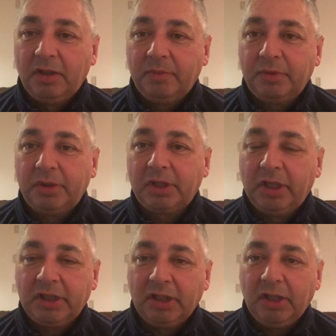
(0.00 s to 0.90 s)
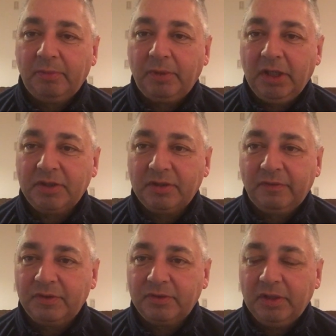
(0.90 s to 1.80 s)
the poor guy can get bets
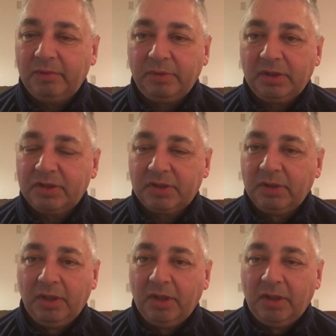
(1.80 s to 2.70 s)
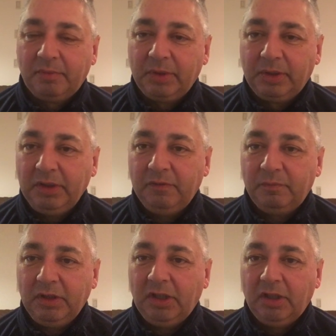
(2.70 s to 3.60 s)
off as well, because believe
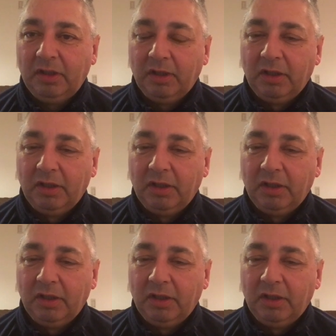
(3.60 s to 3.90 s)
me,